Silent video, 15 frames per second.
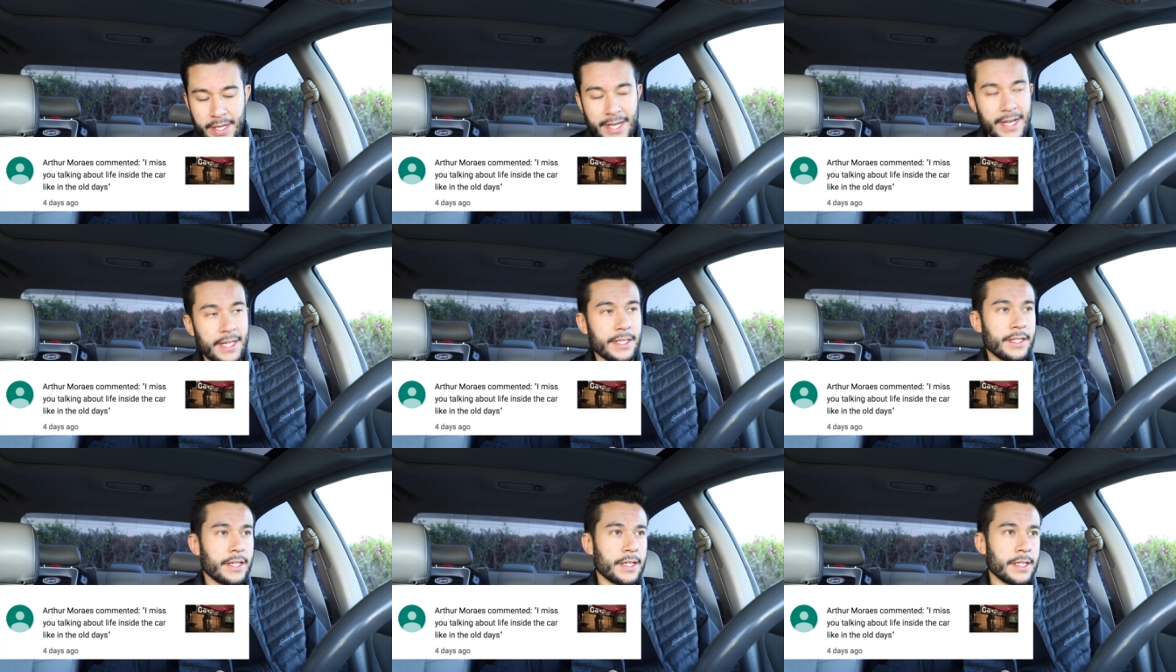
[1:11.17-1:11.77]

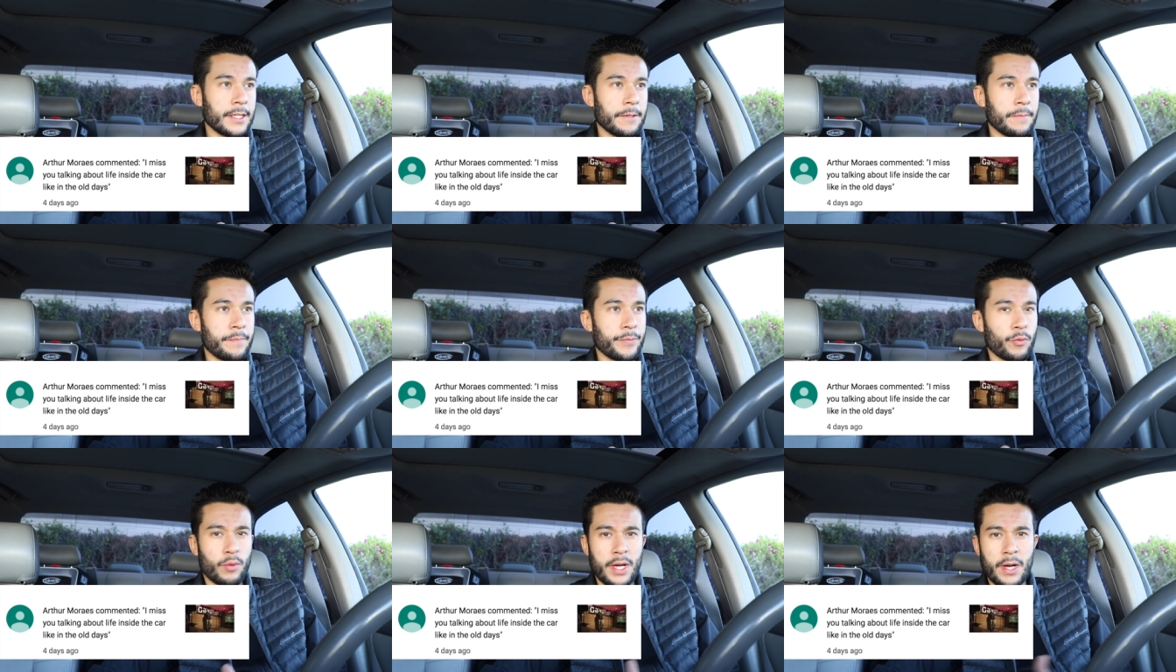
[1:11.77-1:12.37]
And uh,
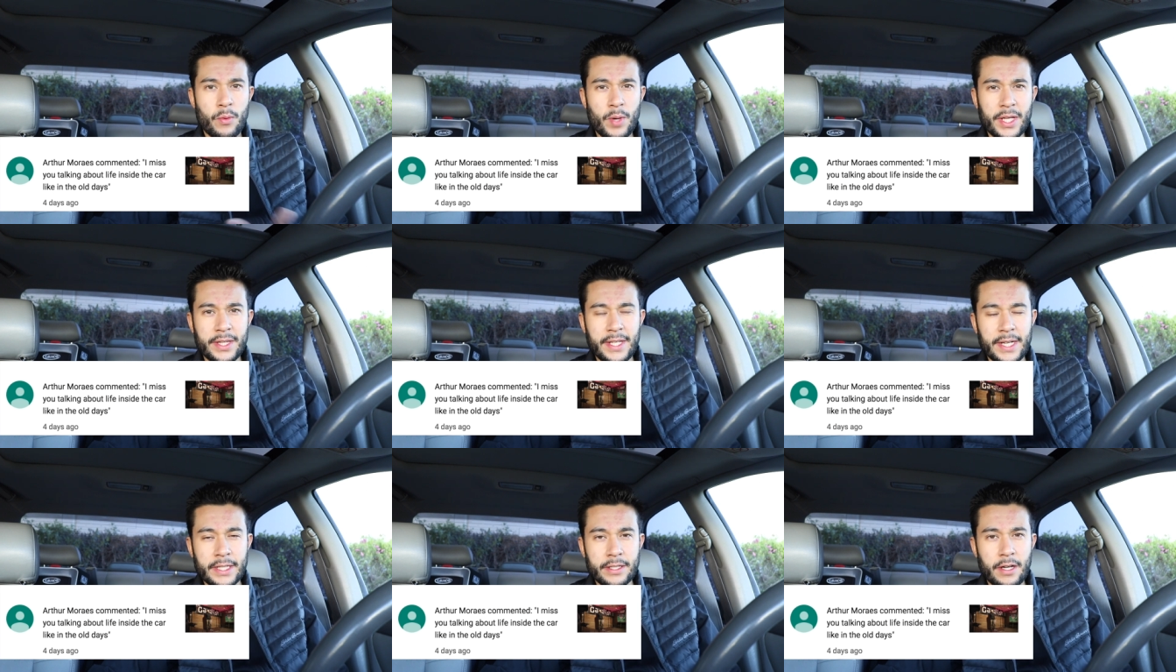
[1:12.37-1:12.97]
when I
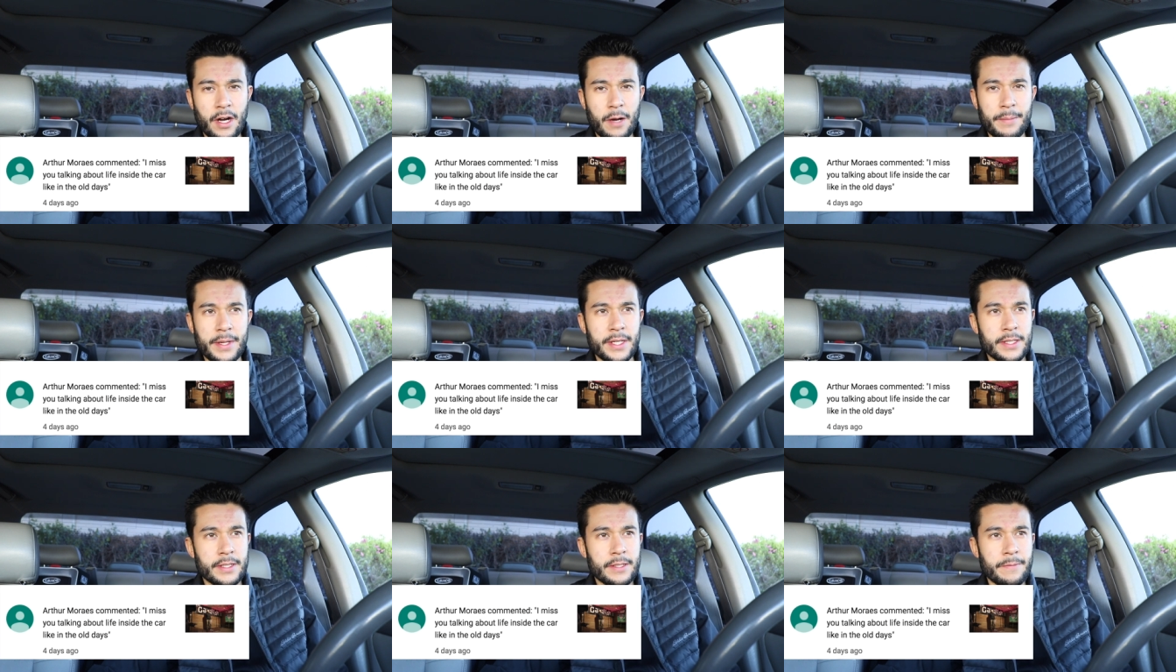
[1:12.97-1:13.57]
read that
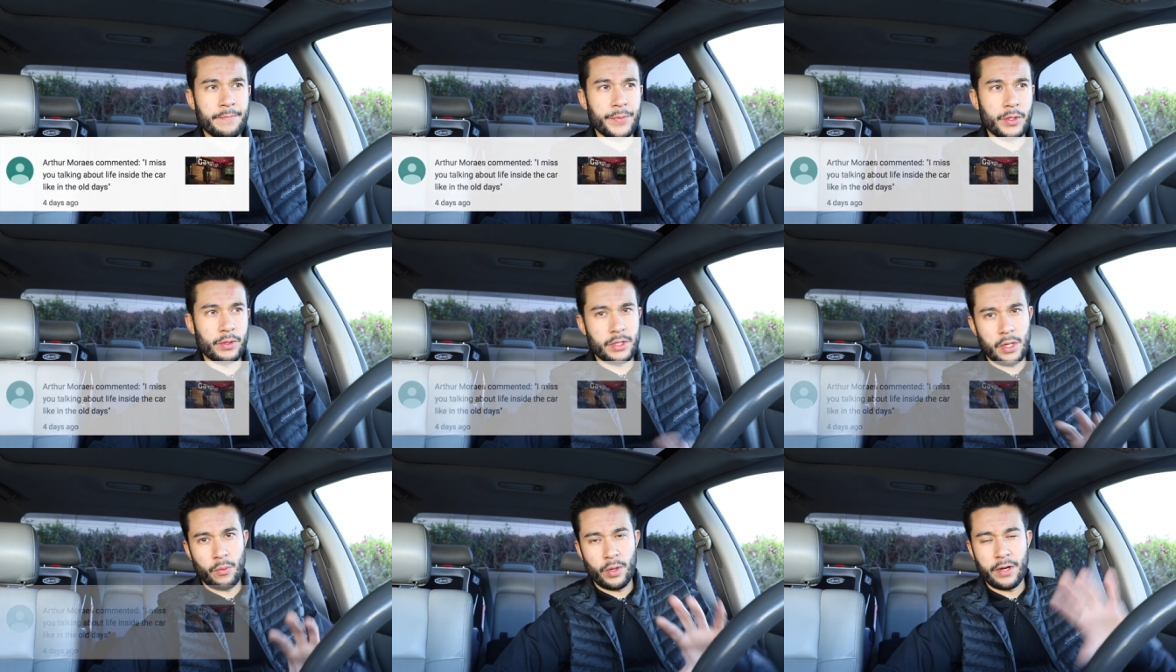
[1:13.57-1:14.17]
comment, it
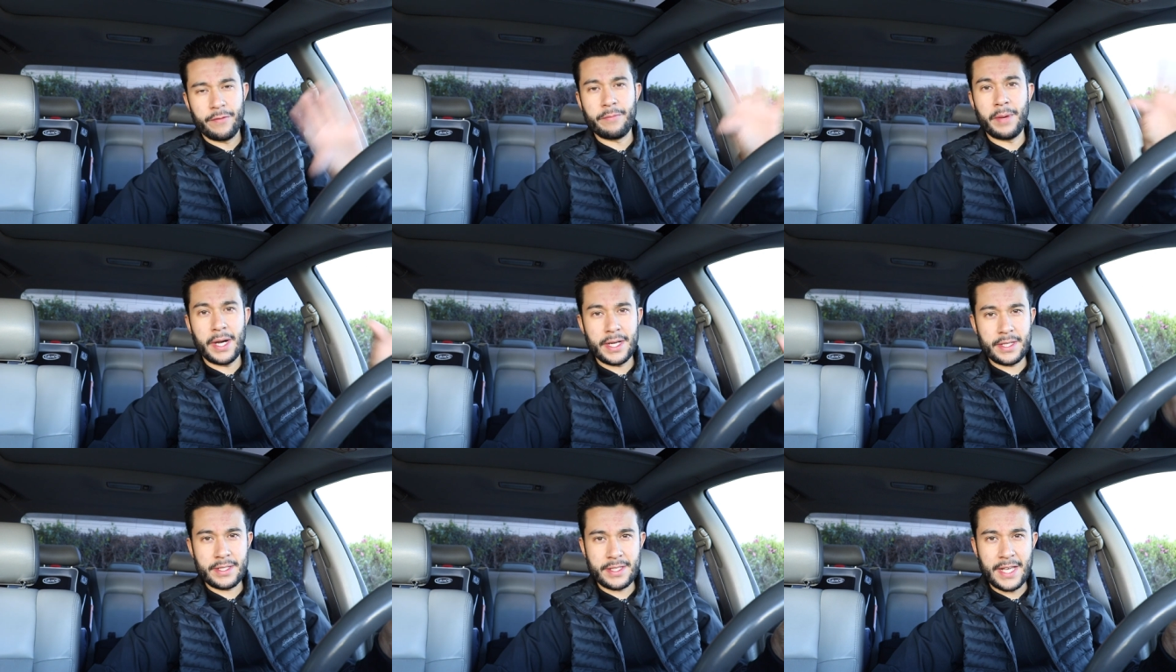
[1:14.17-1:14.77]
was on one of
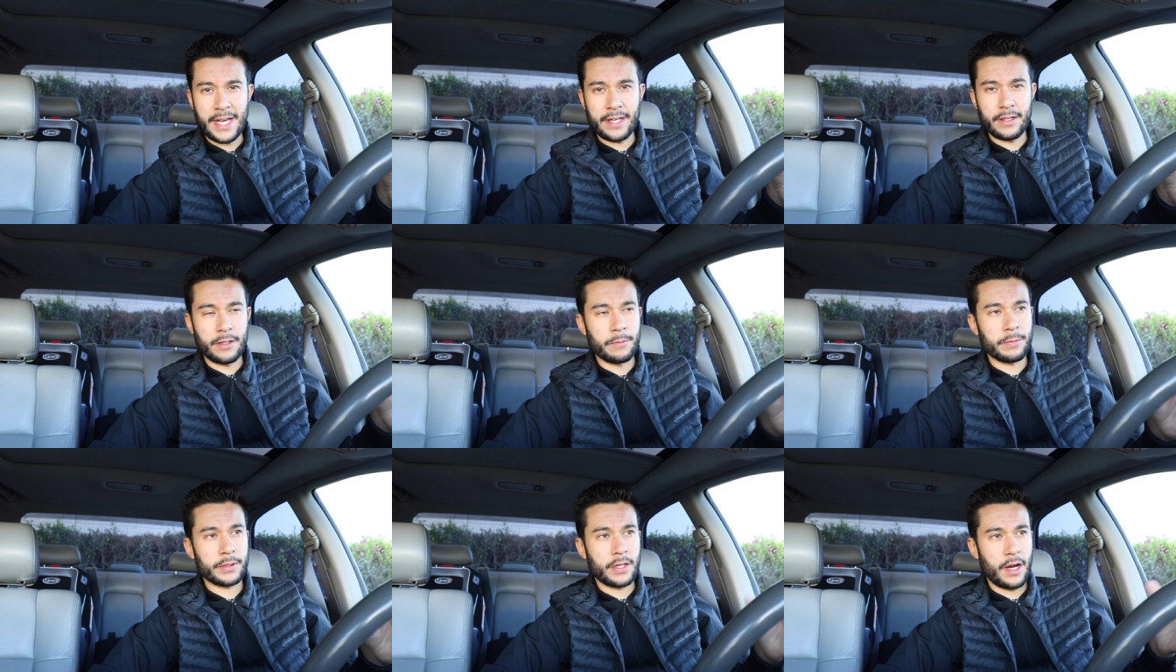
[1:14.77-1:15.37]
my stand
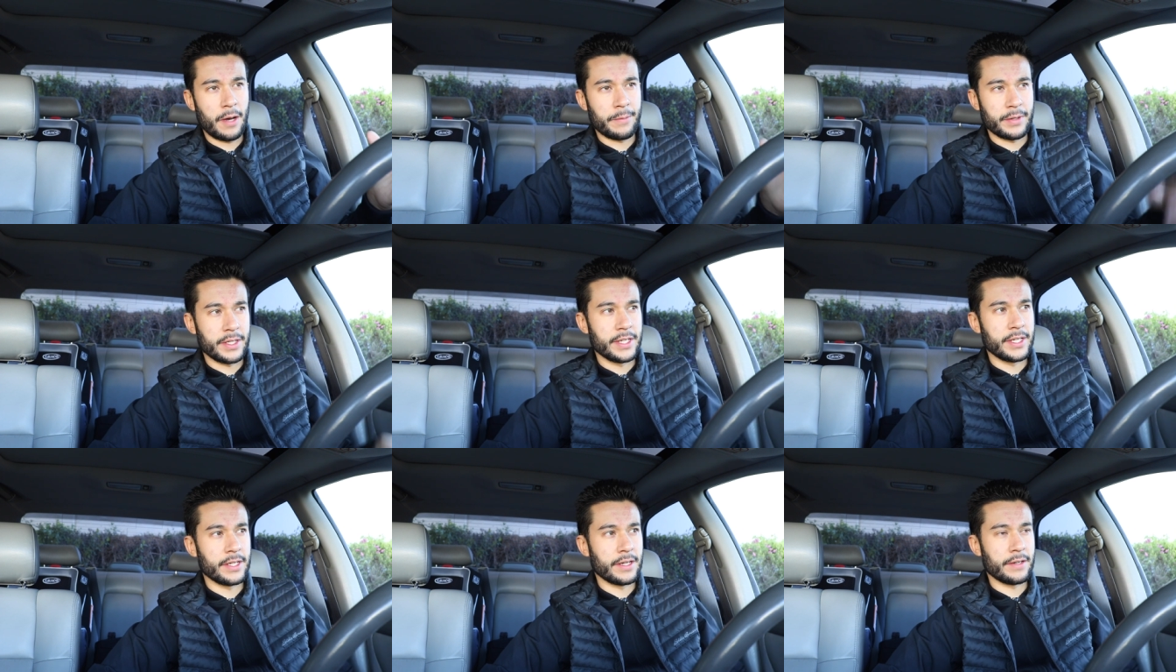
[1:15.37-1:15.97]
up
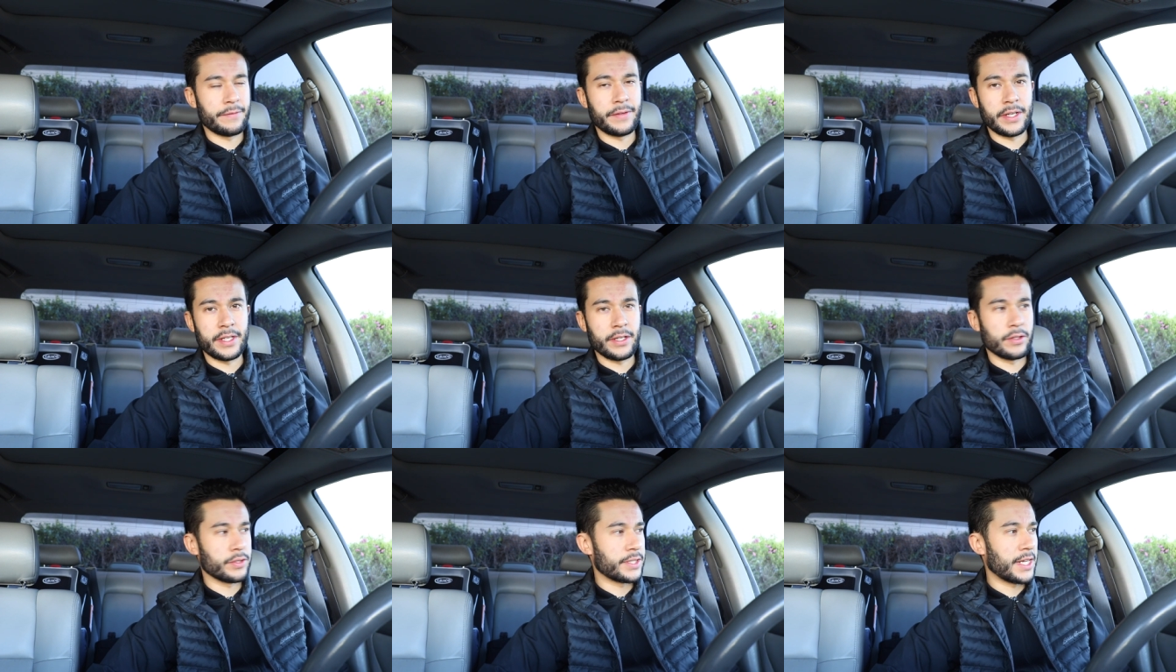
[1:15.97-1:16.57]
comedy uh,
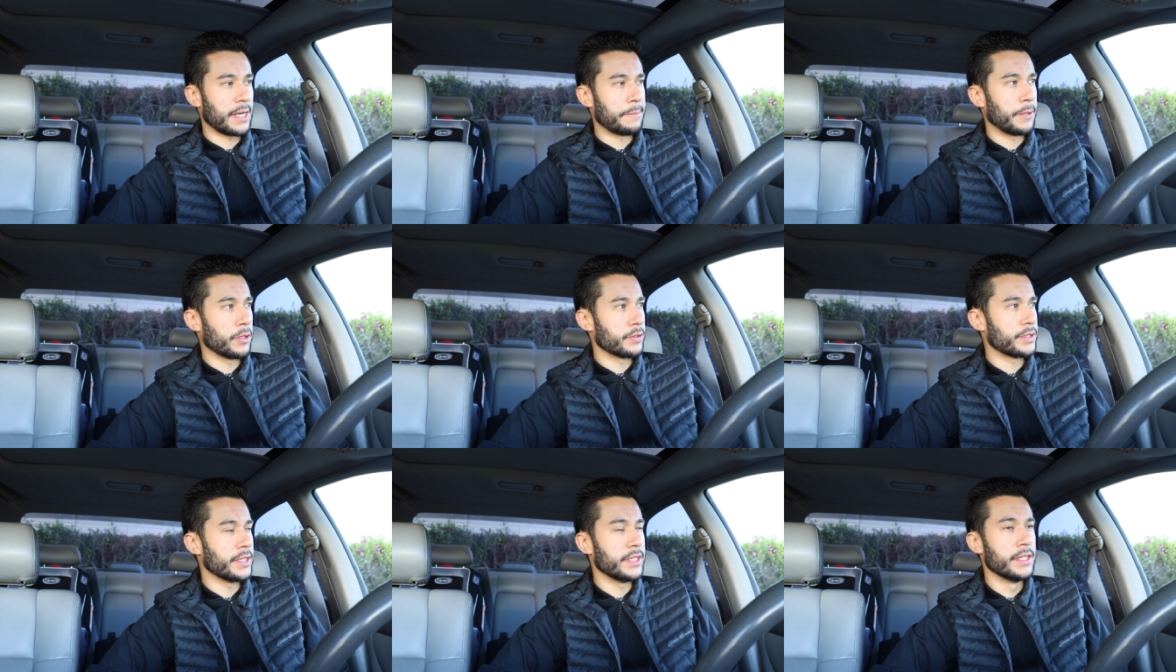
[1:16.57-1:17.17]
videos that I
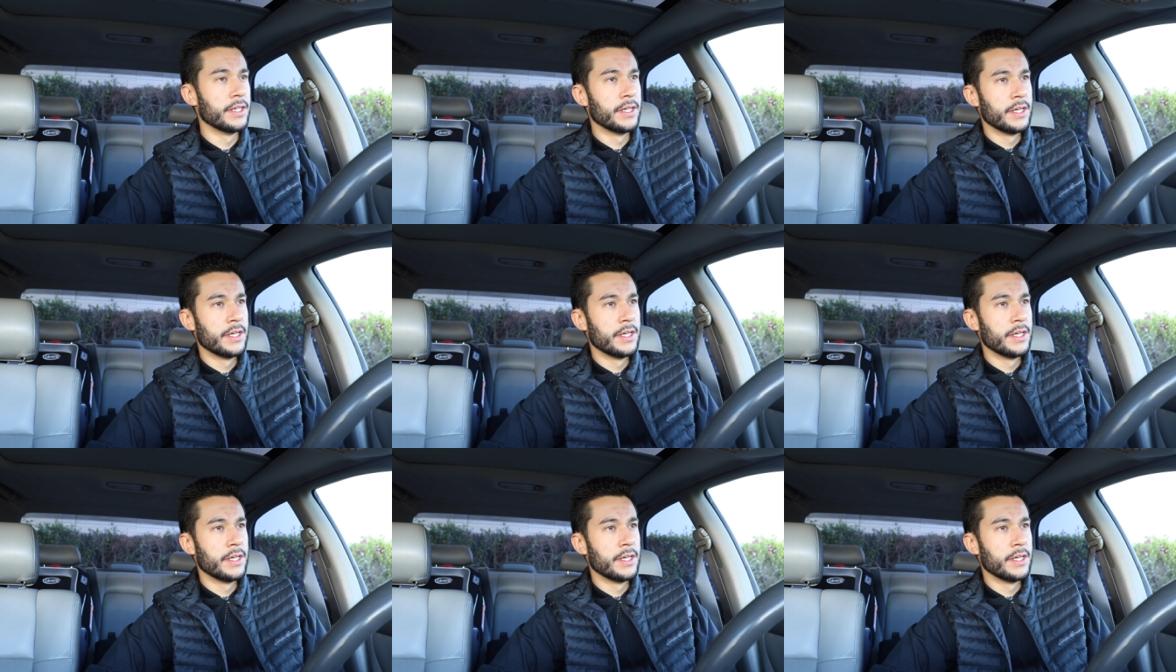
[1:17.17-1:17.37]
posted.